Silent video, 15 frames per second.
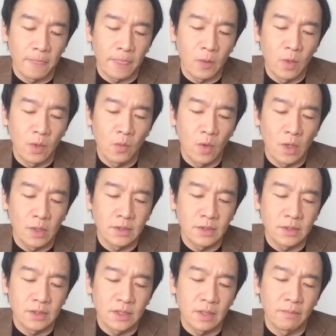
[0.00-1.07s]
we
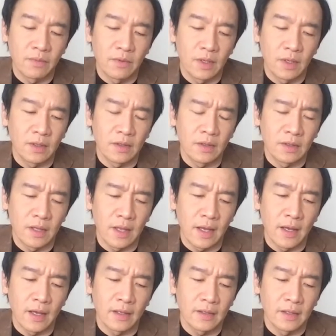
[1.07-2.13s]
wanted something
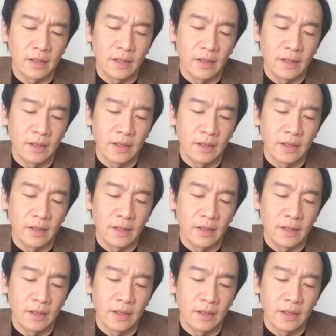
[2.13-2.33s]
that